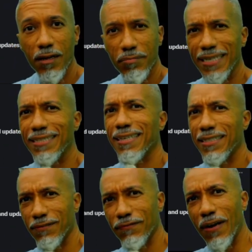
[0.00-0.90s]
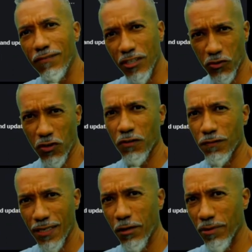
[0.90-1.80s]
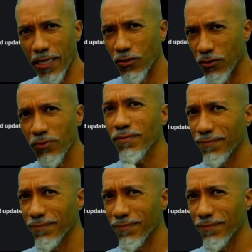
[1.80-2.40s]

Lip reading: PlayStation 5 deserves Hellblade 2.